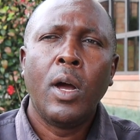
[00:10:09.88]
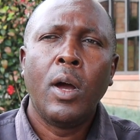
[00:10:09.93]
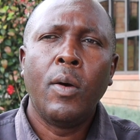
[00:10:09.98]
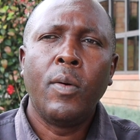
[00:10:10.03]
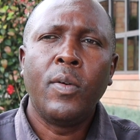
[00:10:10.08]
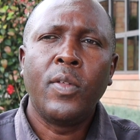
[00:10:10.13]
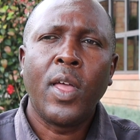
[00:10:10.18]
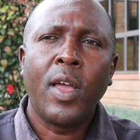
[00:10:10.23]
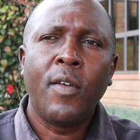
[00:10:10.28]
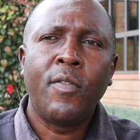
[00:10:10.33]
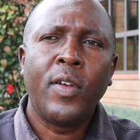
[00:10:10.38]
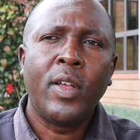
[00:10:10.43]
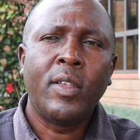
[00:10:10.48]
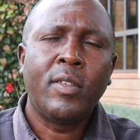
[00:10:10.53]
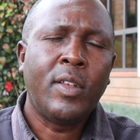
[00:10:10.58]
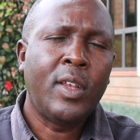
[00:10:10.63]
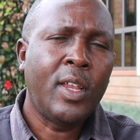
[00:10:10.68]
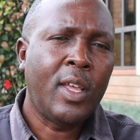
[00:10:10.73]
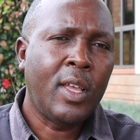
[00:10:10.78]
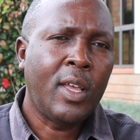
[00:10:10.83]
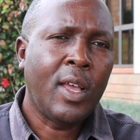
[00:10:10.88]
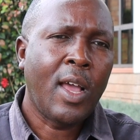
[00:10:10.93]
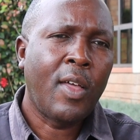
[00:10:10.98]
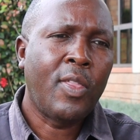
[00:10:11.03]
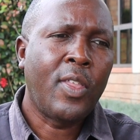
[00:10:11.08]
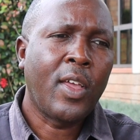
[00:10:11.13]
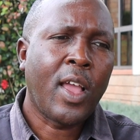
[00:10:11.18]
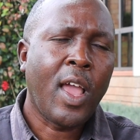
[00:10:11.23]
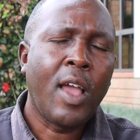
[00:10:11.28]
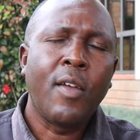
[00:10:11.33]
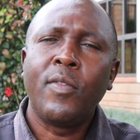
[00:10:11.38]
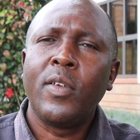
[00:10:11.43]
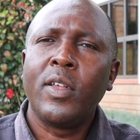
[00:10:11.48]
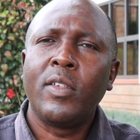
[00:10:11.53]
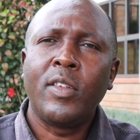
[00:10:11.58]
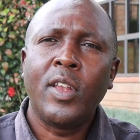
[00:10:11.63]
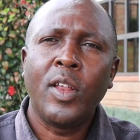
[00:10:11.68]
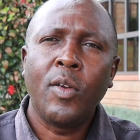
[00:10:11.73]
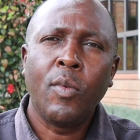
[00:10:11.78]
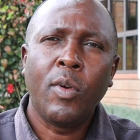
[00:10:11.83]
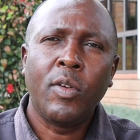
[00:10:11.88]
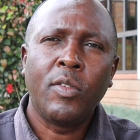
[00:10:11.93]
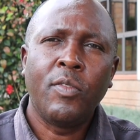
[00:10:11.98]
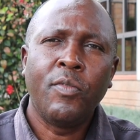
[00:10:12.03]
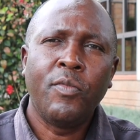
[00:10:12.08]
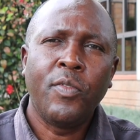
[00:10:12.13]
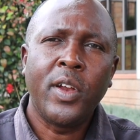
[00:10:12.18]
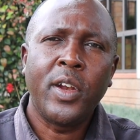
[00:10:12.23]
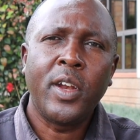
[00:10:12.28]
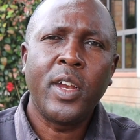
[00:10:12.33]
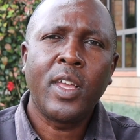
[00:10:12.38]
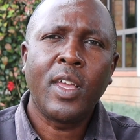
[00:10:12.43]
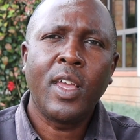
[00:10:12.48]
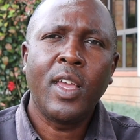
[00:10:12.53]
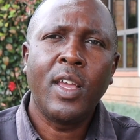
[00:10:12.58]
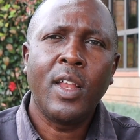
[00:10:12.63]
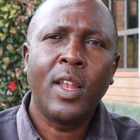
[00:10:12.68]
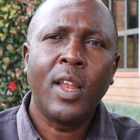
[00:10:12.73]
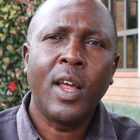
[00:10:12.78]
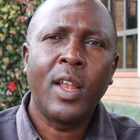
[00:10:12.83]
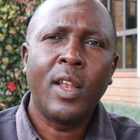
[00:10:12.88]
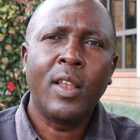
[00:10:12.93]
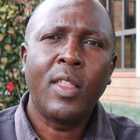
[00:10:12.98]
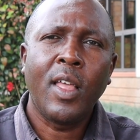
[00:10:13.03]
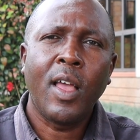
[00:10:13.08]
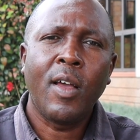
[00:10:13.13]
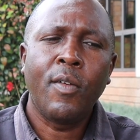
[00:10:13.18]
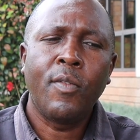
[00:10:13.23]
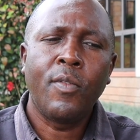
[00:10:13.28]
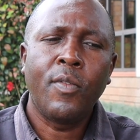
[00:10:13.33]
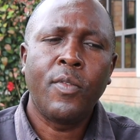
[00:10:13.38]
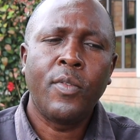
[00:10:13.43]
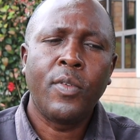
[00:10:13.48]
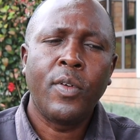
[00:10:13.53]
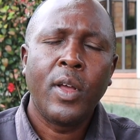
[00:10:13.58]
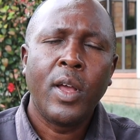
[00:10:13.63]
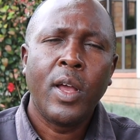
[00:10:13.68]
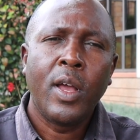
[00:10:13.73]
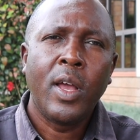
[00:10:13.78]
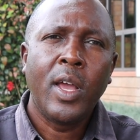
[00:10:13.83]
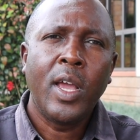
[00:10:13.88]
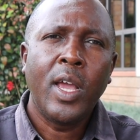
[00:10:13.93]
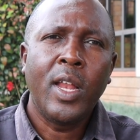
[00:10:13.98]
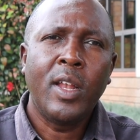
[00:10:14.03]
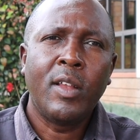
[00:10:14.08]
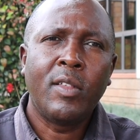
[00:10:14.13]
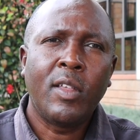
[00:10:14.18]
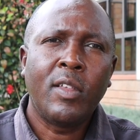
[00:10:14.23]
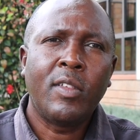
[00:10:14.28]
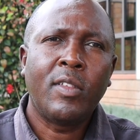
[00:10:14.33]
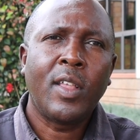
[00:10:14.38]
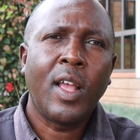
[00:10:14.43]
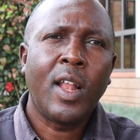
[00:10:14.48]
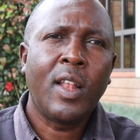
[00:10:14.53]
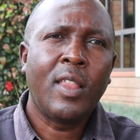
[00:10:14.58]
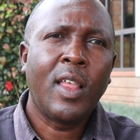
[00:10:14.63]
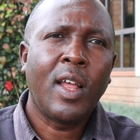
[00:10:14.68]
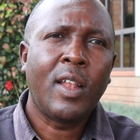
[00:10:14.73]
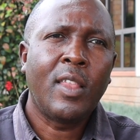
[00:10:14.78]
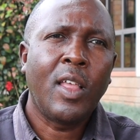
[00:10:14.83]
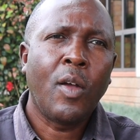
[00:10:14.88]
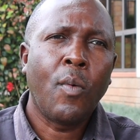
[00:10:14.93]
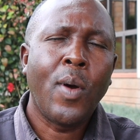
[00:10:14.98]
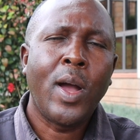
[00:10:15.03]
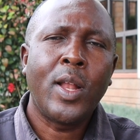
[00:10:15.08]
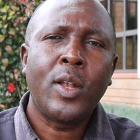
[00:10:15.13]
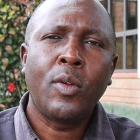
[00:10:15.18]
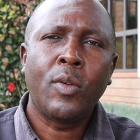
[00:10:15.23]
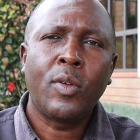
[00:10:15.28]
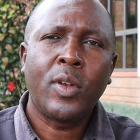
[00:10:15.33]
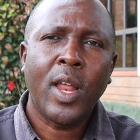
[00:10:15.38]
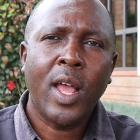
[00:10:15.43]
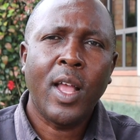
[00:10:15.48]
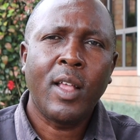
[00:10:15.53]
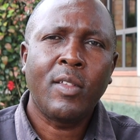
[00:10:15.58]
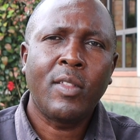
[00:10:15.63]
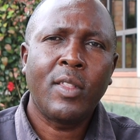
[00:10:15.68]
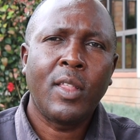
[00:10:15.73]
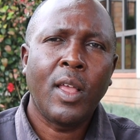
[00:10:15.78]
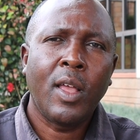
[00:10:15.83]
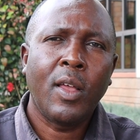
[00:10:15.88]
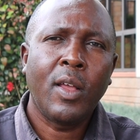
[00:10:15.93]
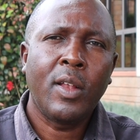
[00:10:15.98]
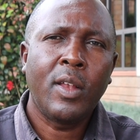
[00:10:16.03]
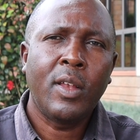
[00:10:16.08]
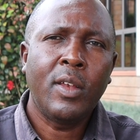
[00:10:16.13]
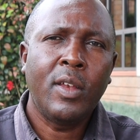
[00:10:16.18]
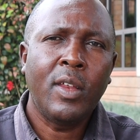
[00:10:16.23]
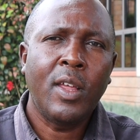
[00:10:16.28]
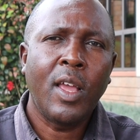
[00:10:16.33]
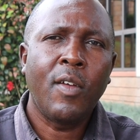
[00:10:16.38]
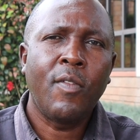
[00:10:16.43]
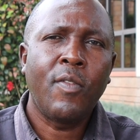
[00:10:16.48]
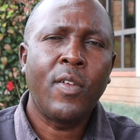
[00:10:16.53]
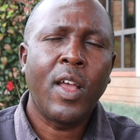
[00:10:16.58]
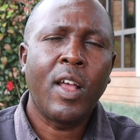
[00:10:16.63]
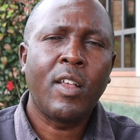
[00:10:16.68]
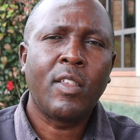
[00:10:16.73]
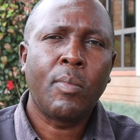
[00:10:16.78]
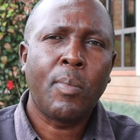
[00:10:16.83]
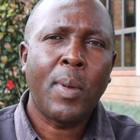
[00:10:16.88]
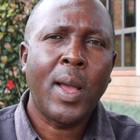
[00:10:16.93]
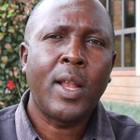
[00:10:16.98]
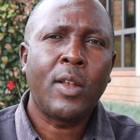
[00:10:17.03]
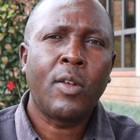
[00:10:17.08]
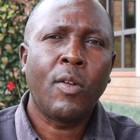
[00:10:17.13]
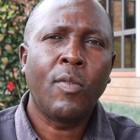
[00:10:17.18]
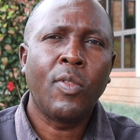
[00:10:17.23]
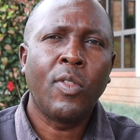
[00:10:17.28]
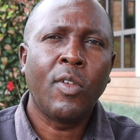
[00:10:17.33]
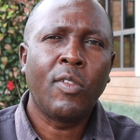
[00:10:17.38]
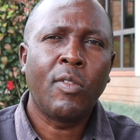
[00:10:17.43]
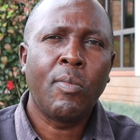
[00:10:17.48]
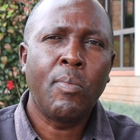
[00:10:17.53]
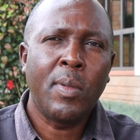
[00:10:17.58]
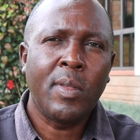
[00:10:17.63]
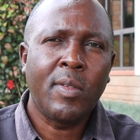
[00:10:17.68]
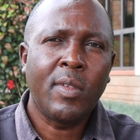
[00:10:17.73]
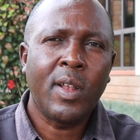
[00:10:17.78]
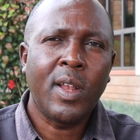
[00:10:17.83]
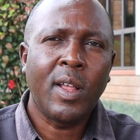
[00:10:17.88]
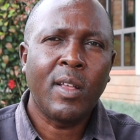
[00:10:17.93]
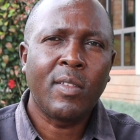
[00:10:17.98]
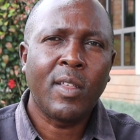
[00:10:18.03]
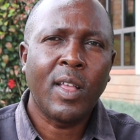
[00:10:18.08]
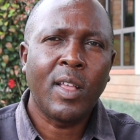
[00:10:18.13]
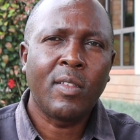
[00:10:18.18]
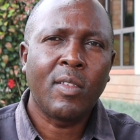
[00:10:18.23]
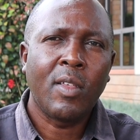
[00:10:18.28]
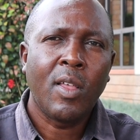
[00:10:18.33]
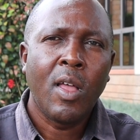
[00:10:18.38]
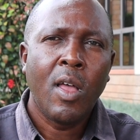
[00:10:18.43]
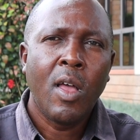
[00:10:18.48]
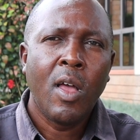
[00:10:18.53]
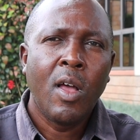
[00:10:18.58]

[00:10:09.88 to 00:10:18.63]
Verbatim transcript: uh, with FSD, I think FSD was very keen and they have insisted that they want to test the DFA as part of those businesses.